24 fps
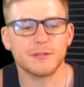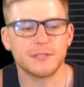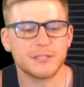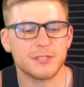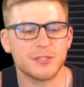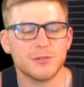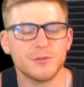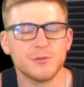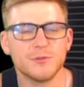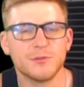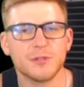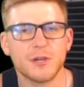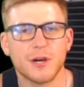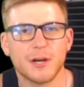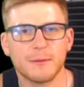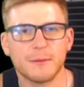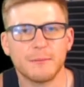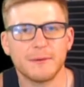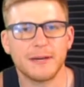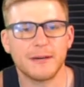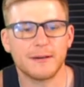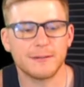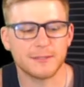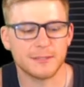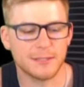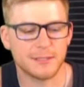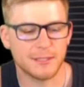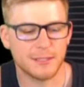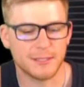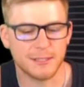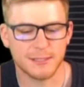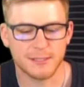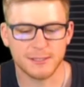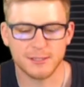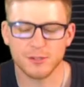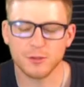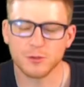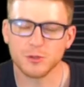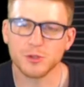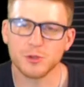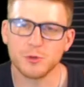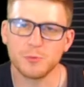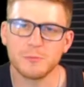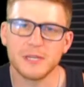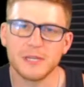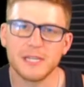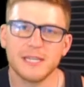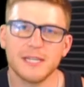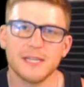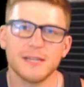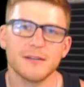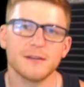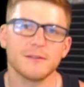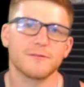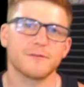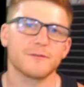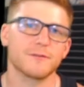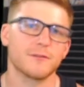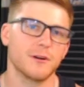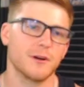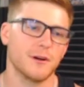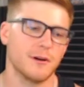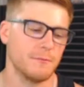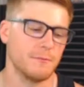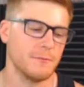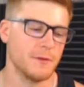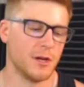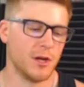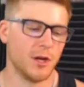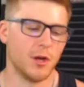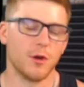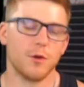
to talk about uh, social media from